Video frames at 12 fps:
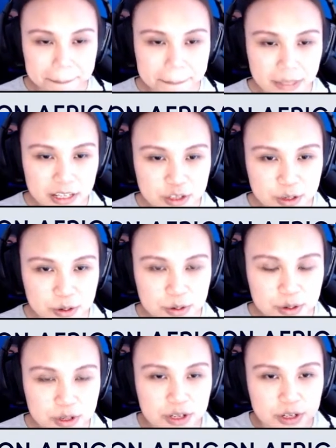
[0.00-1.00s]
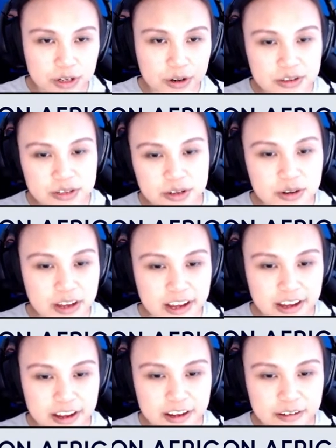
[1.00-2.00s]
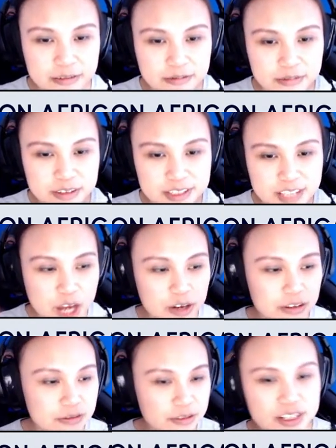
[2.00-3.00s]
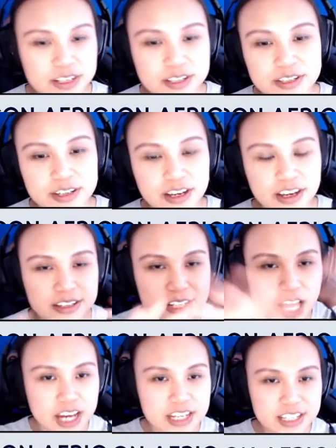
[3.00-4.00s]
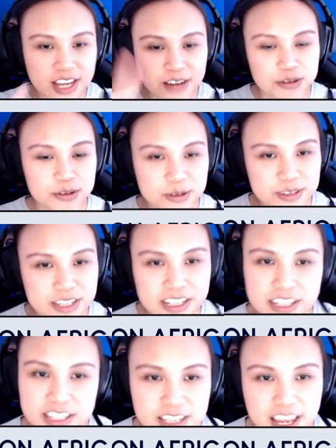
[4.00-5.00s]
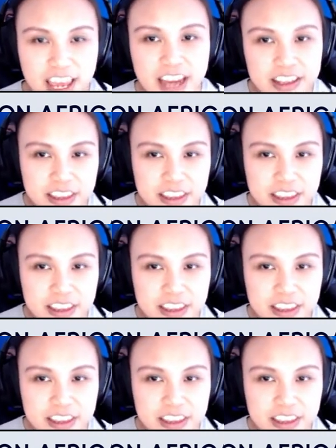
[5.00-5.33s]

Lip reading: So also a sign up for this slides, how to use it, is that anything